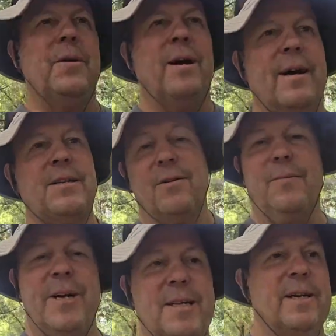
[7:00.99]
and I still
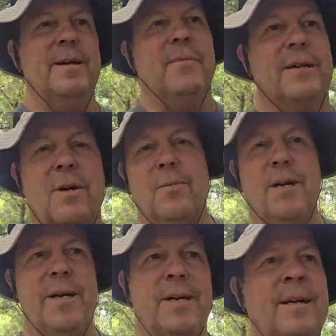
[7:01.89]
maintain my
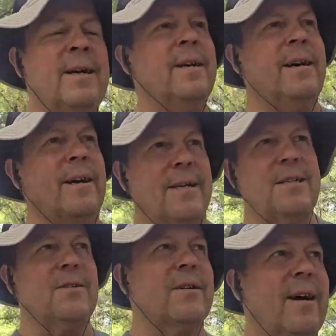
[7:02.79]
domain, and I
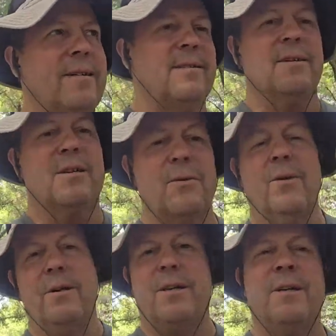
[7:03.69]
still got
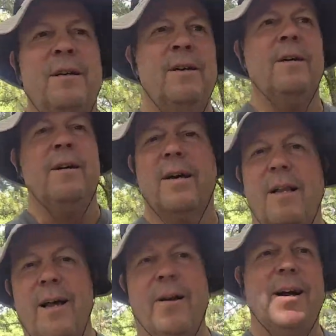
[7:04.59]
storage at
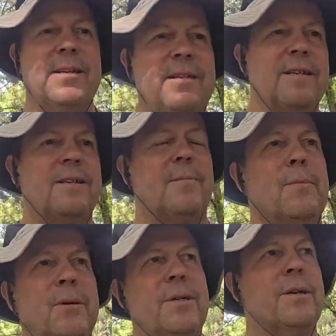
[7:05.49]
Cloud Access up
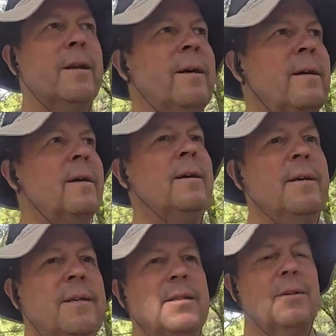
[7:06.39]
in Michigan.
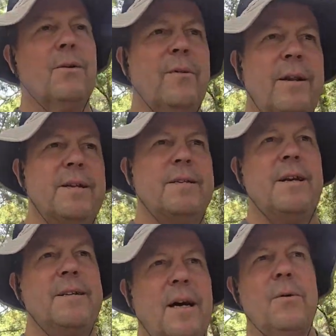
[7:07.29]
So one of these
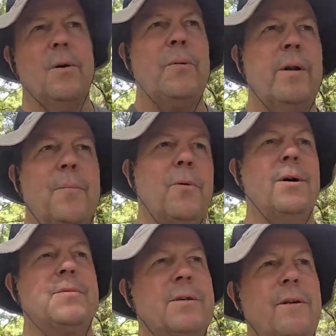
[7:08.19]
days I will put up a
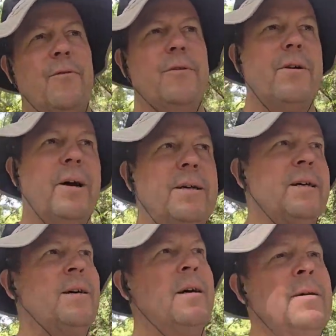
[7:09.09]
website for you guys,
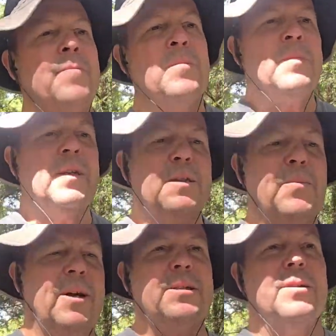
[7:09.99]

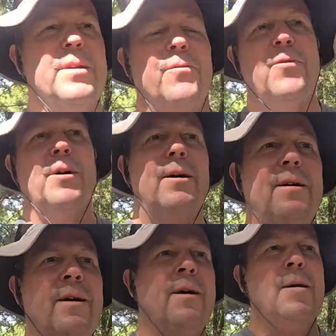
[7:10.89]
especially if
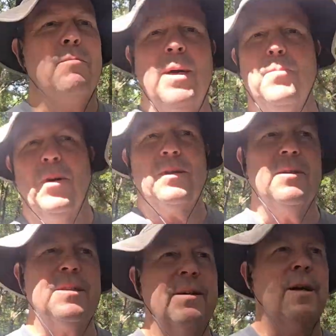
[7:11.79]
my book
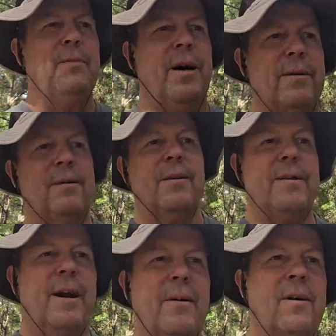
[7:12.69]
doesn't come out on
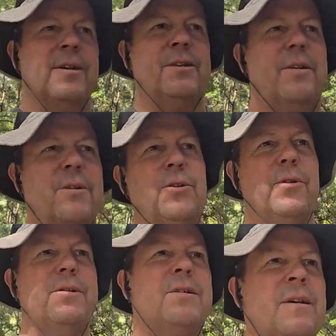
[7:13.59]
the Our Country, Our
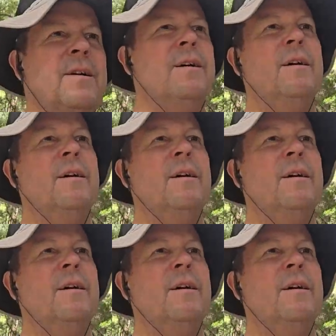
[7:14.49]
Choice